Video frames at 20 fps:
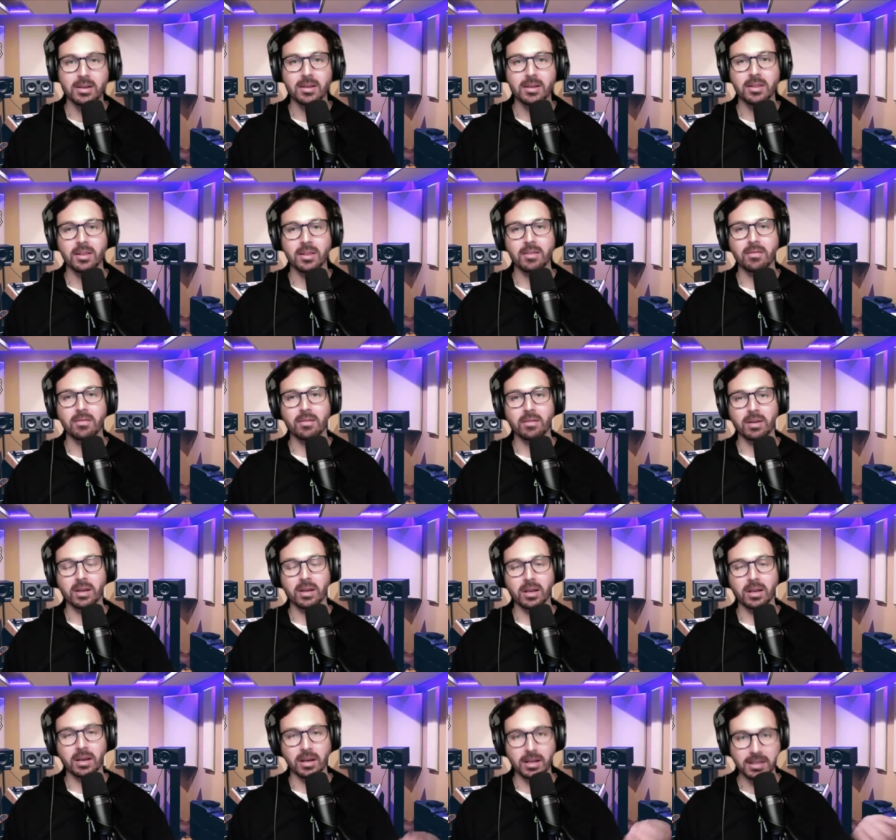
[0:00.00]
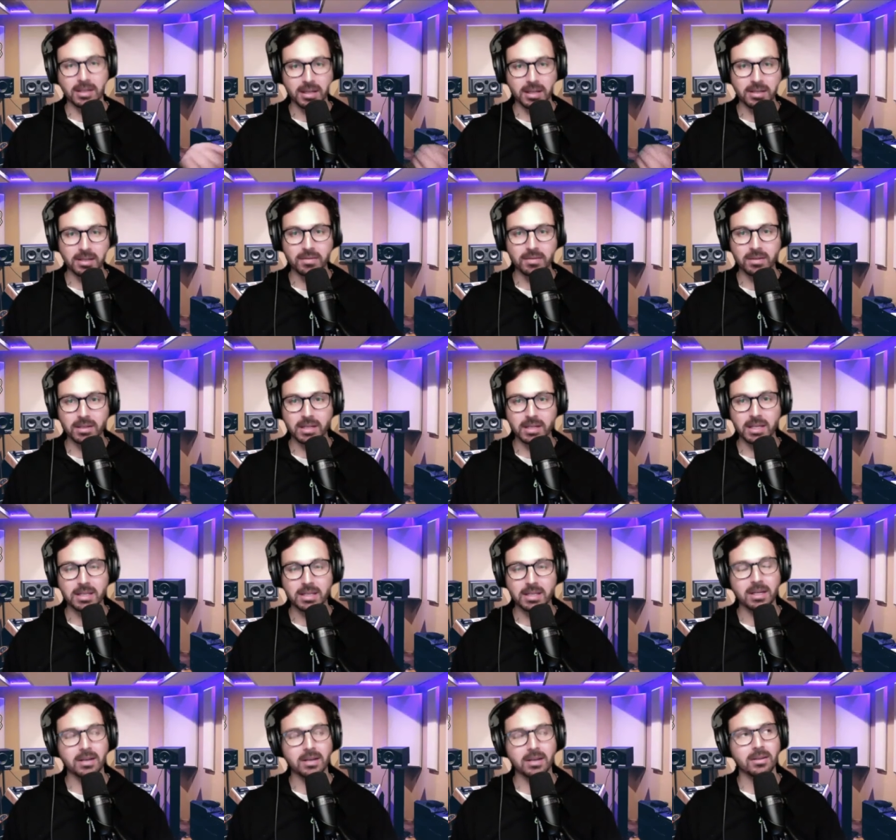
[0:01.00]
They're very attentive to
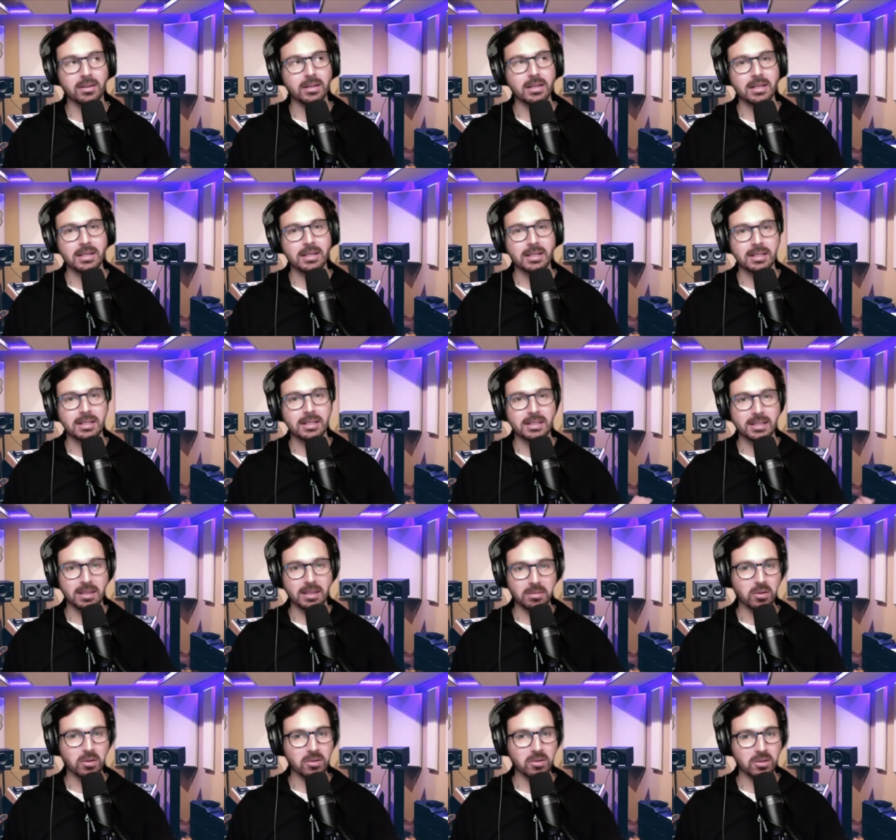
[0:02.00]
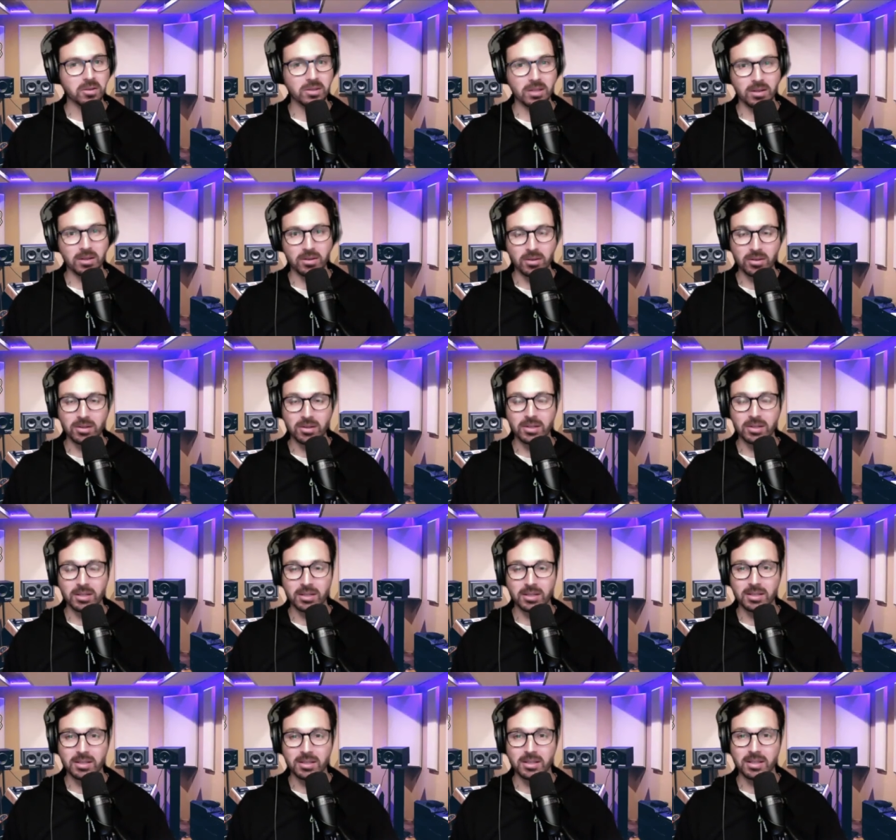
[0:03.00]
detail. Some doctors are not.
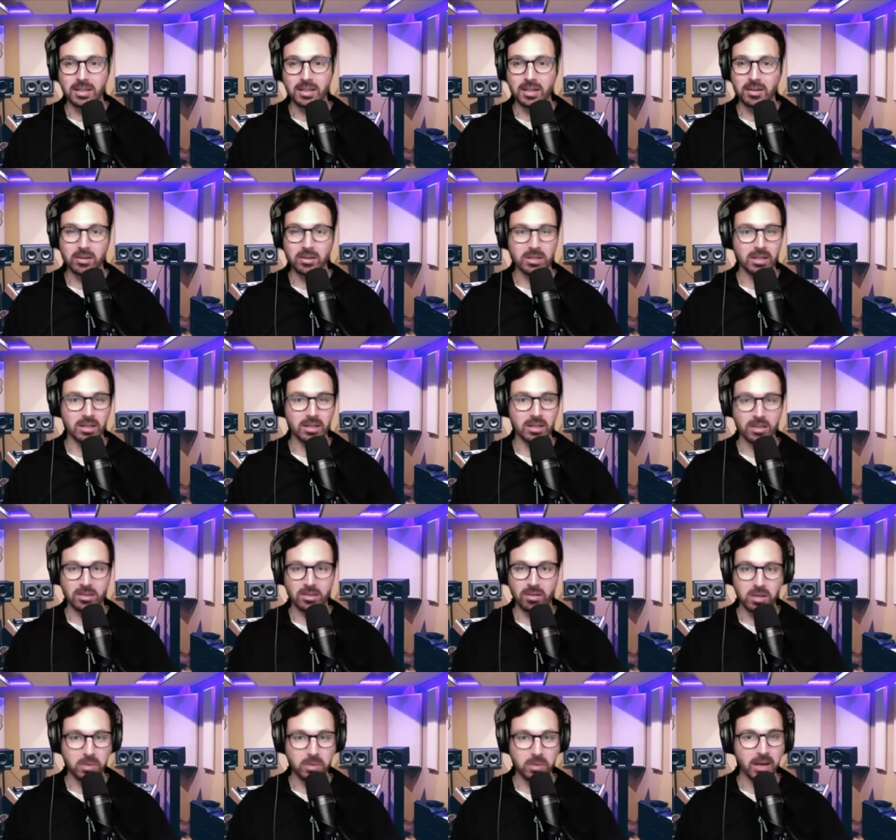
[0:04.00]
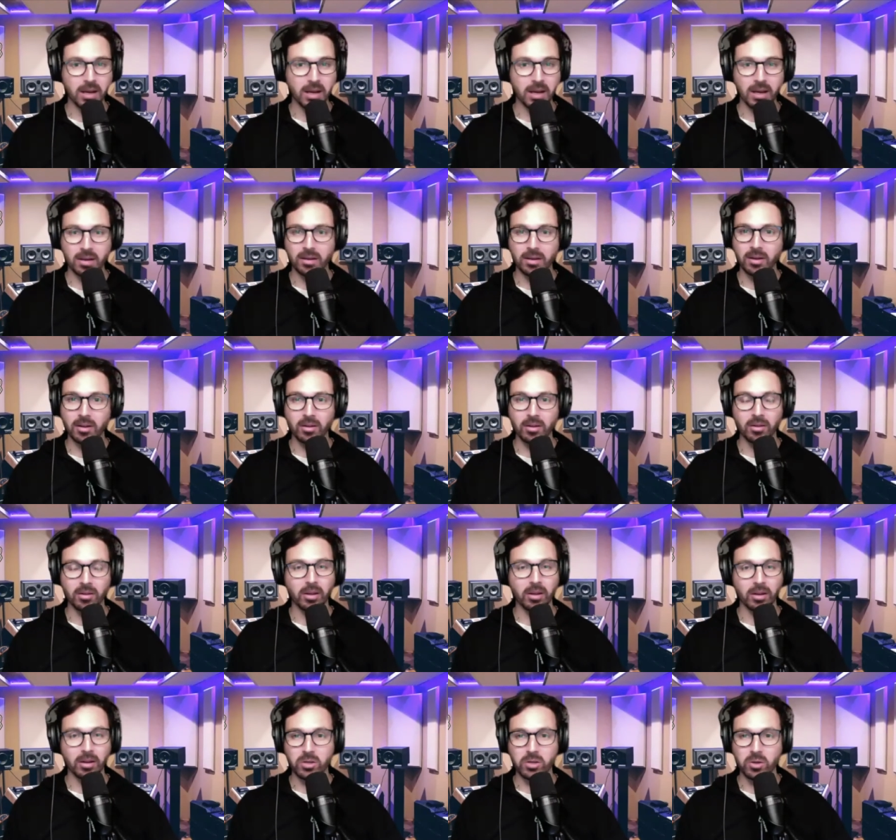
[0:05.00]
They just get the scratch pad out and
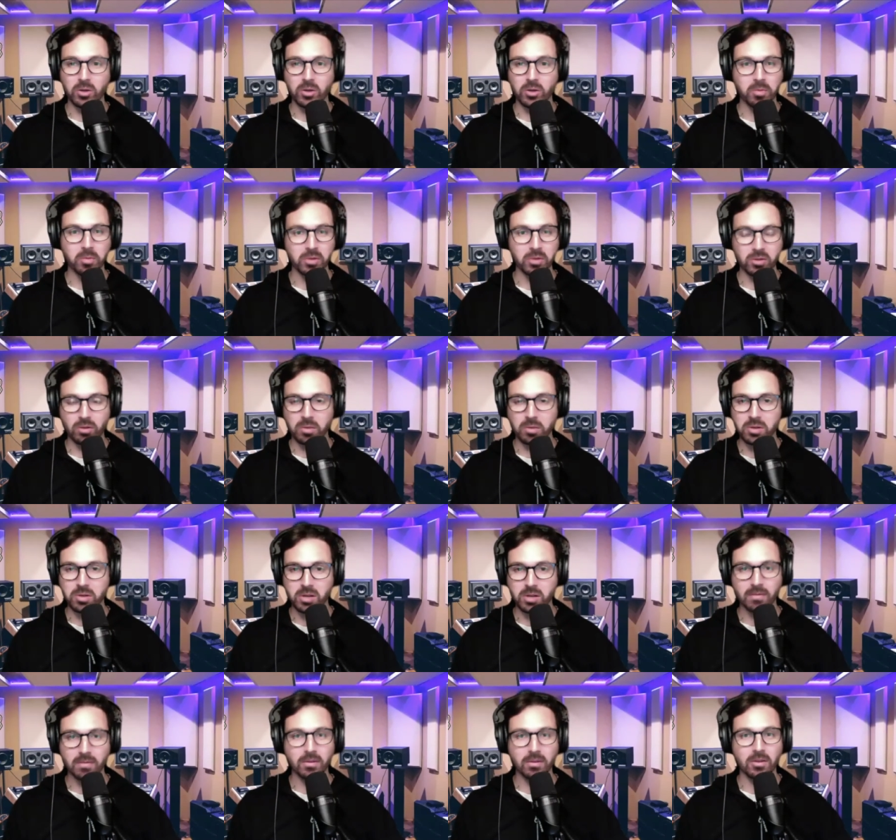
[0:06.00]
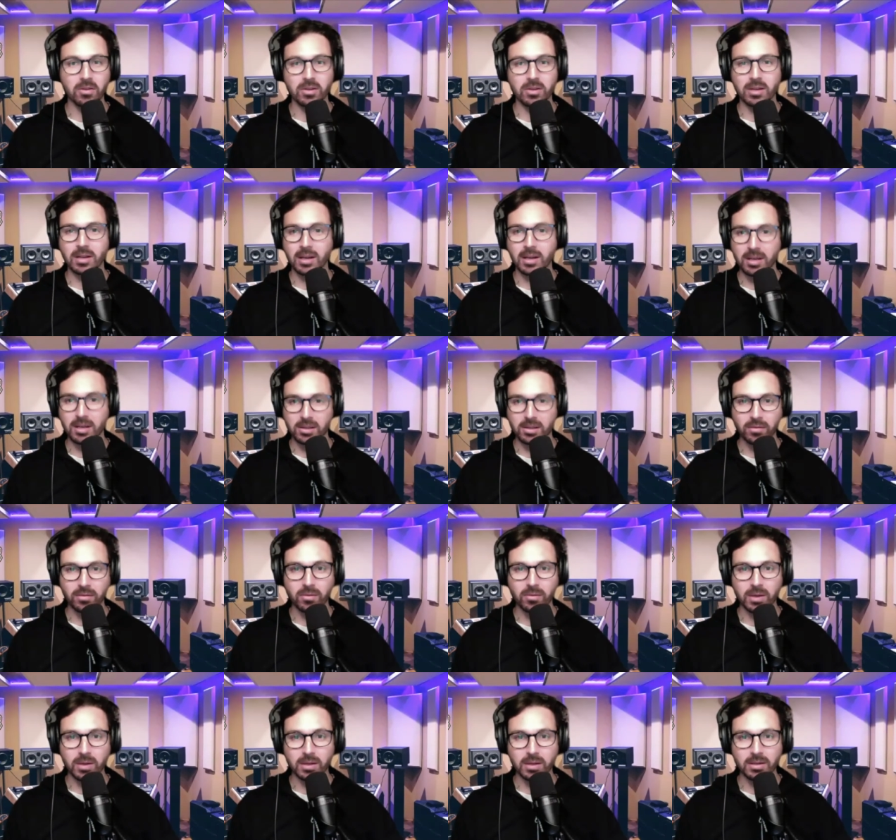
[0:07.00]
they'll issue you a prescription even though you didn't ask
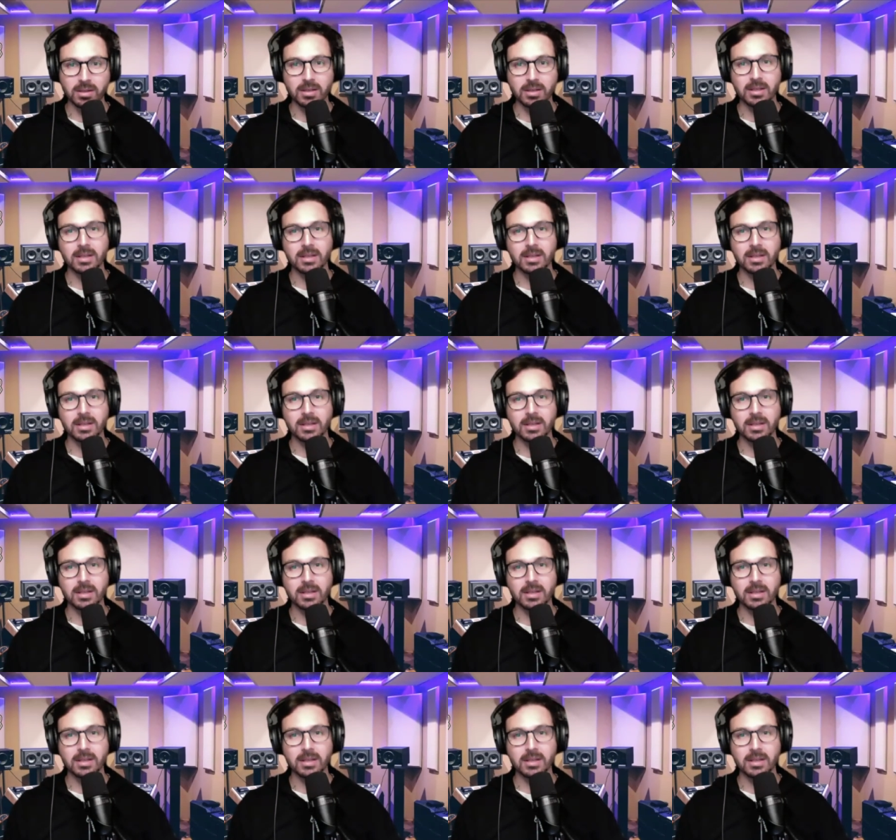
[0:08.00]
for one.